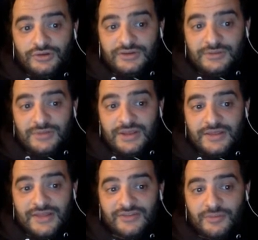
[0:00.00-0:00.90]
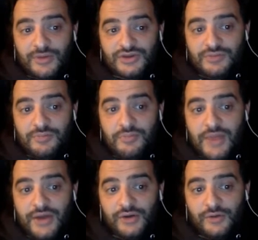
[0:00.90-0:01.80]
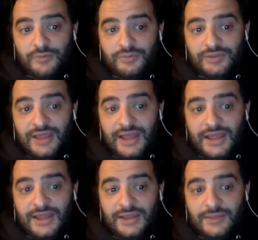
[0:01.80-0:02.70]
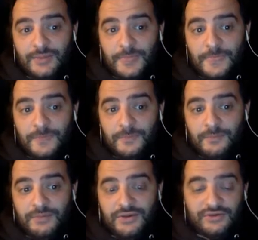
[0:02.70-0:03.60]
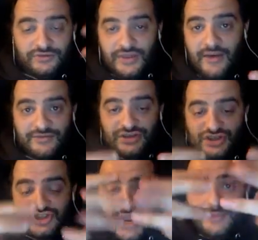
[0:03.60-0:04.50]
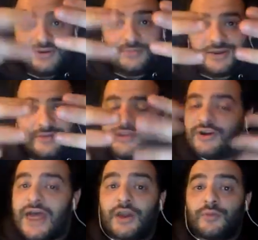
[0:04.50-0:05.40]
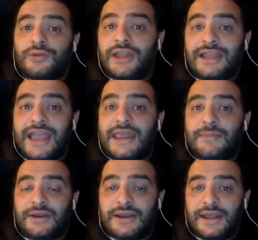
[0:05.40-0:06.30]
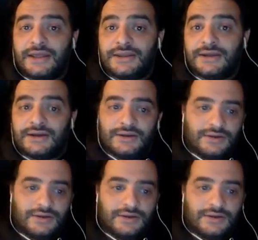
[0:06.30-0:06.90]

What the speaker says: To me, that's a much better play because everything's jammed up down there, and I don't really like anybody down there.